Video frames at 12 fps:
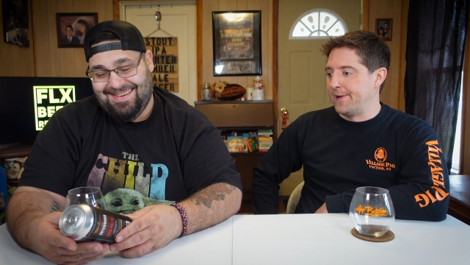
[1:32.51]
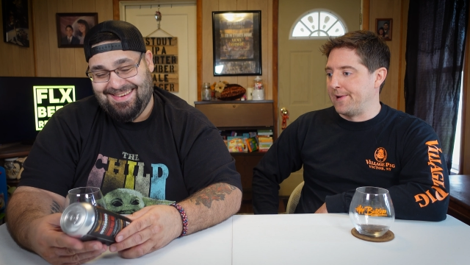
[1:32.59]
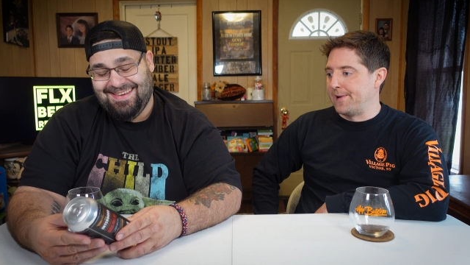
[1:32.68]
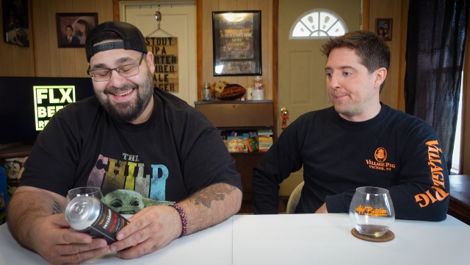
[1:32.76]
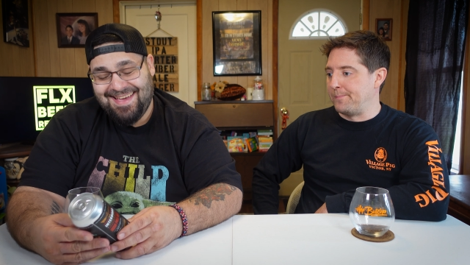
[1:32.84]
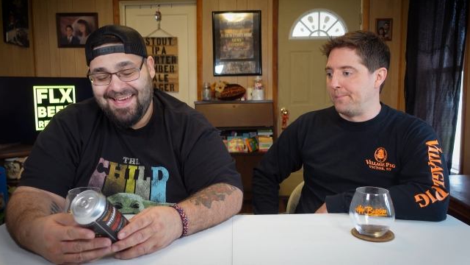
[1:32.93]

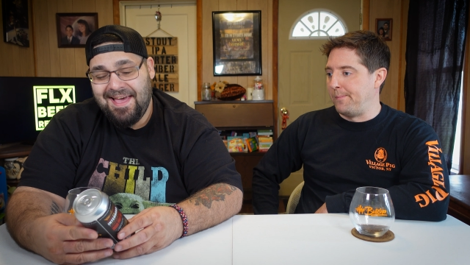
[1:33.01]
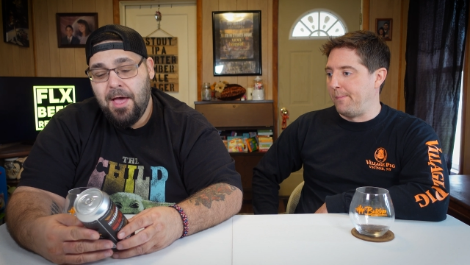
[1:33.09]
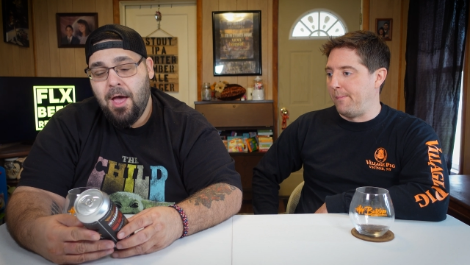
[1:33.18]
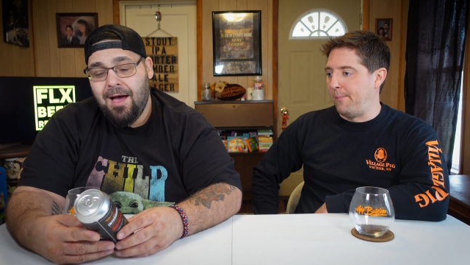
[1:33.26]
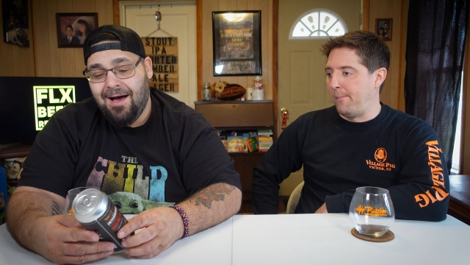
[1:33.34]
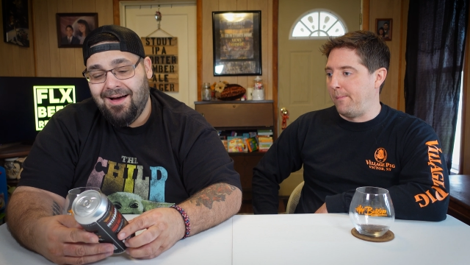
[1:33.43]
Speaker 1: um,
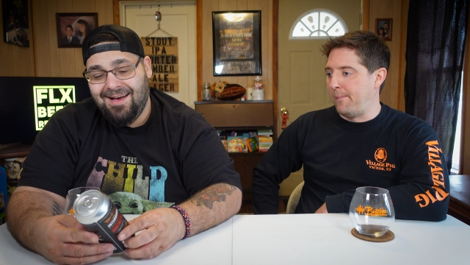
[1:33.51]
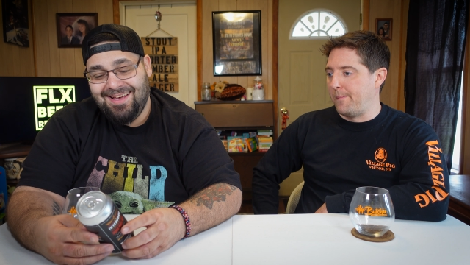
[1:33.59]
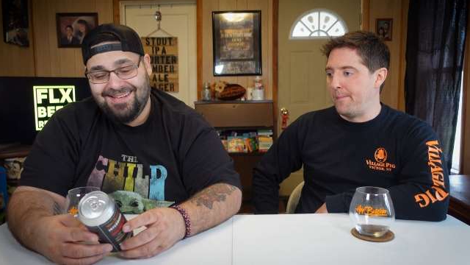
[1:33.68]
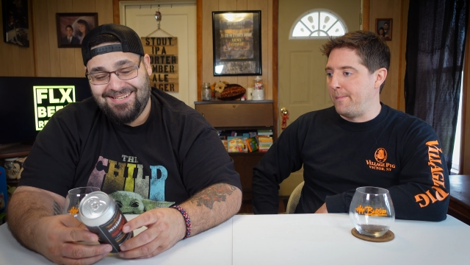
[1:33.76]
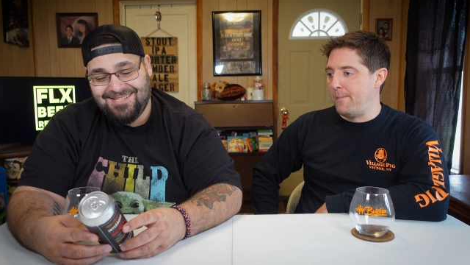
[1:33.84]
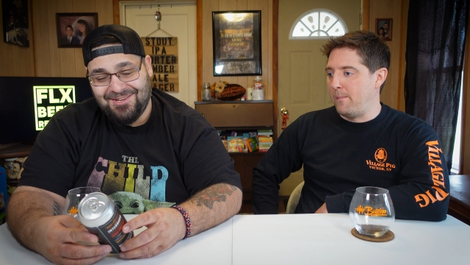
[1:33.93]

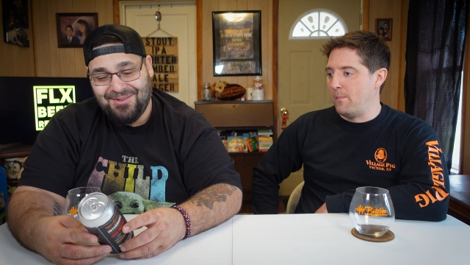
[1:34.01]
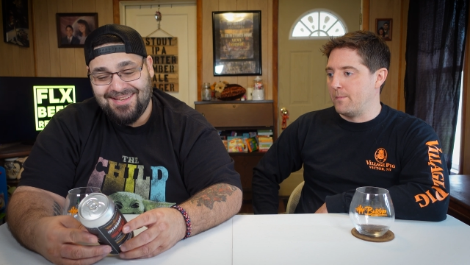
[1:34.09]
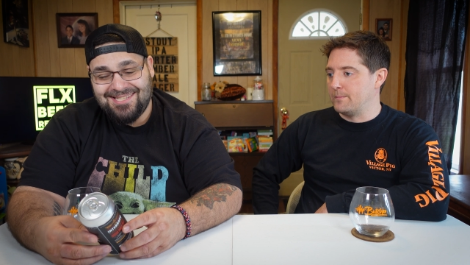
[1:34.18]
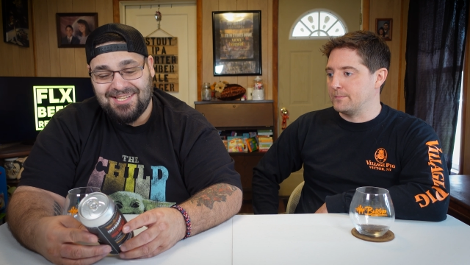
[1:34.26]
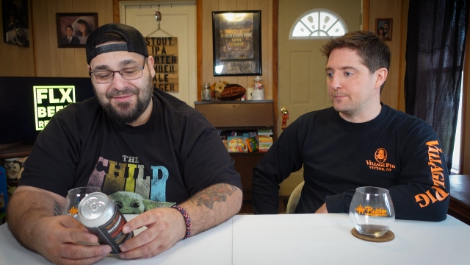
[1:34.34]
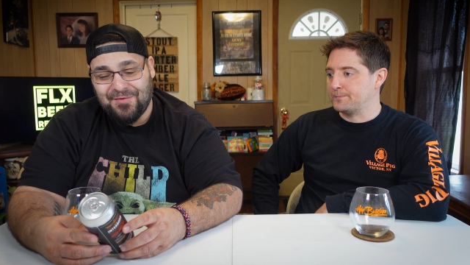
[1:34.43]
uh, so
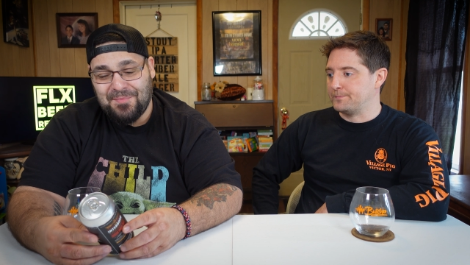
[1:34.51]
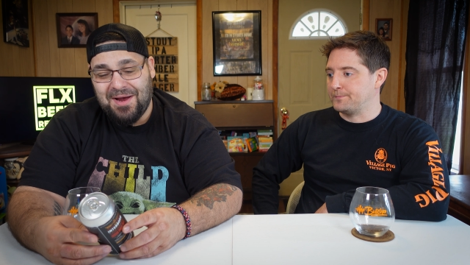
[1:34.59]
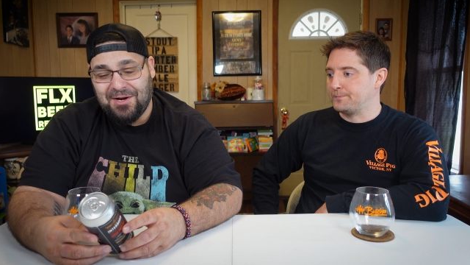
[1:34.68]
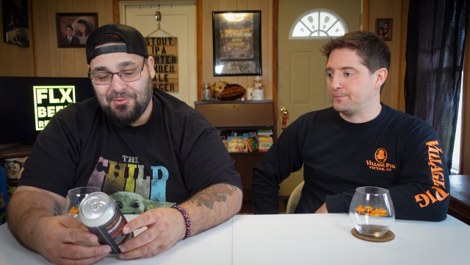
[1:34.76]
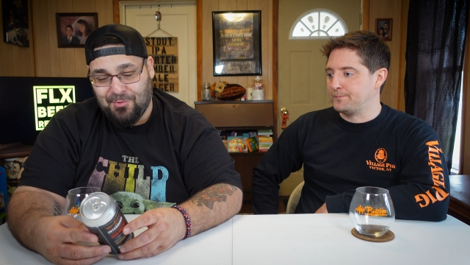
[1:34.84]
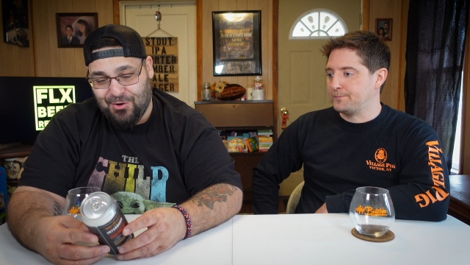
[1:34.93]
this is from
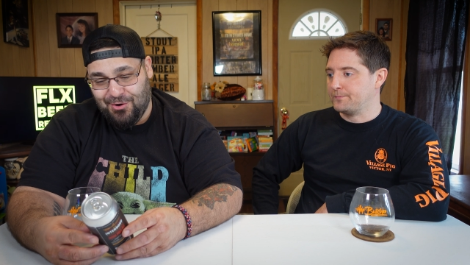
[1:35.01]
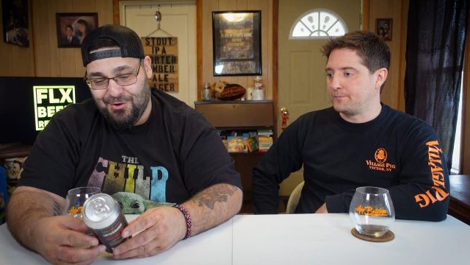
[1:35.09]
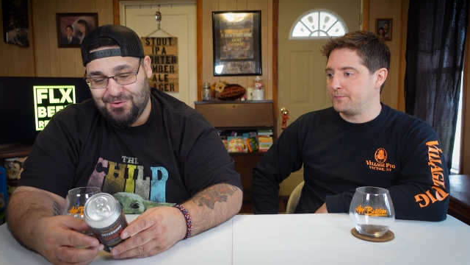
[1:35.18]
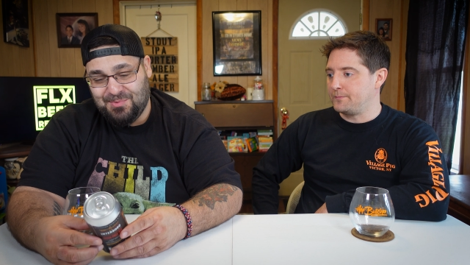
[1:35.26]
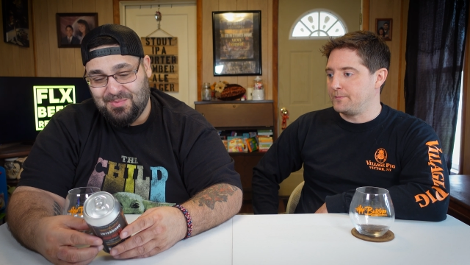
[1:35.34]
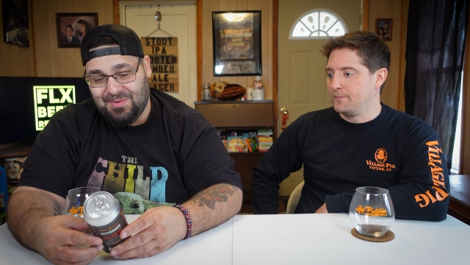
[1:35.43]

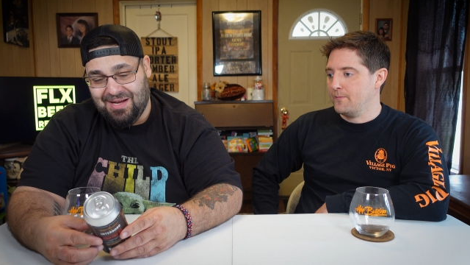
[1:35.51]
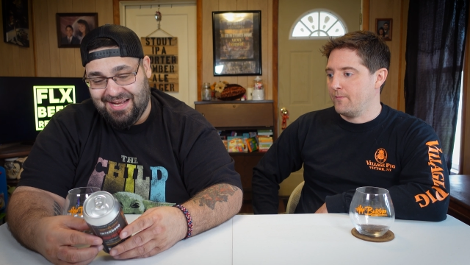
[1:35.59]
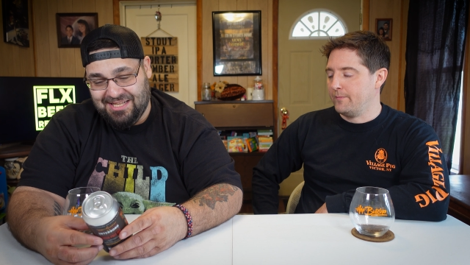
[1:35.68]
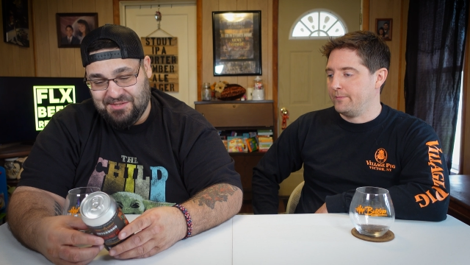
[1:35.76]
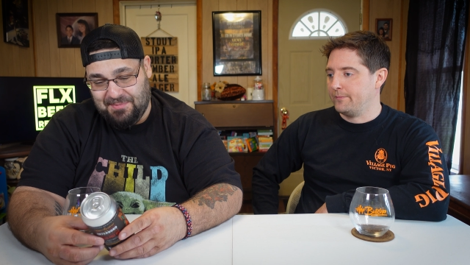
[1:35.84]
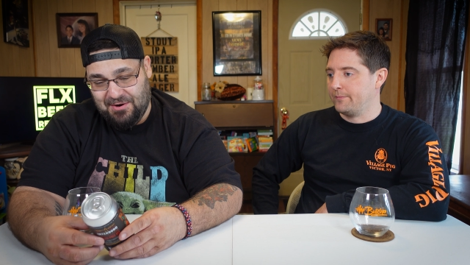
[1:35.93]
Interboro,
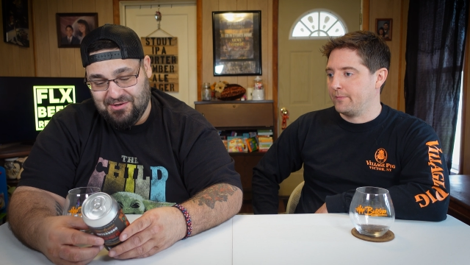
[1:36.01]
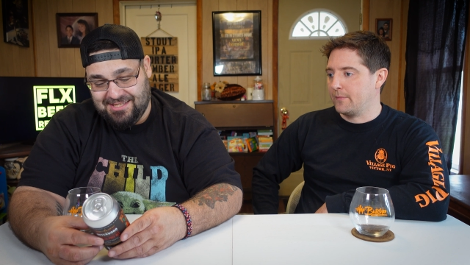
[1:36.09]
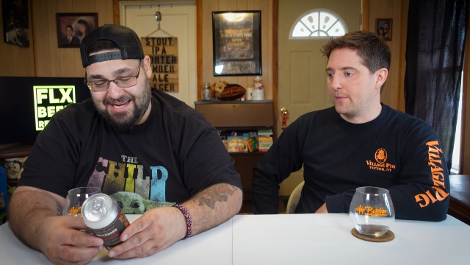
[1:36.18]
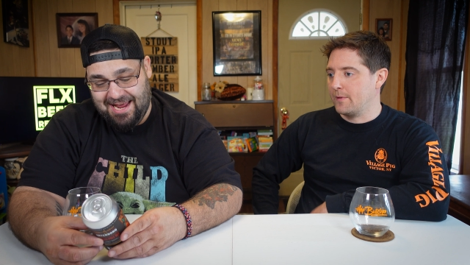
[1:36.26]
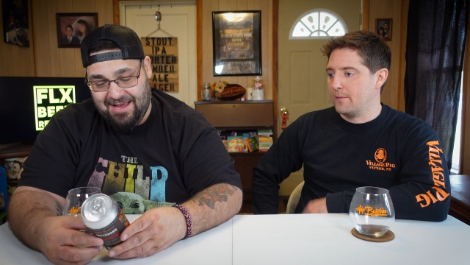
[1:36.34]
uh, Spirits and